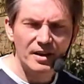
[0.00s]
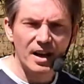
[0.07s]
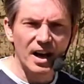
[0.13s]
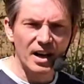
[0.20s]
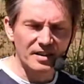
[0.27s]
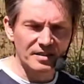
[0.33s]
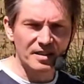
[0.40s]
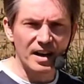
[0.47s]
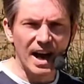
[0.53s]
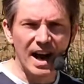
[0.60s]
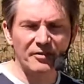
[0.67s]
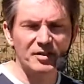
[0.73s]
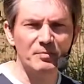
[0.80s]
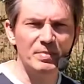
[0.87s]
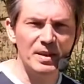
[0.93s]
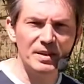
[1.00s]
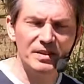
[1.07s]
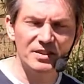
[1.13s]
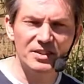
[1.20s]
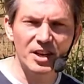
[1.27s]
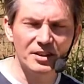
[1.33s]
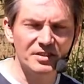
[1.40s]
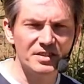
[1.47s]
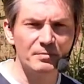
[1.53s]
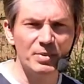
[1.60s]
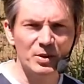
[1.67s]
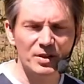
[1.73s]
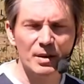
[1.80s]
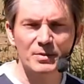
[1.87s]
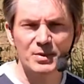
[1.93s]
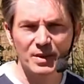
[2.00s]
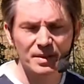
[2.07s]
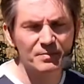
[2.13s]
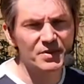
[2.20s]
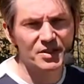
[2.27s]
that have to be done to build up to it.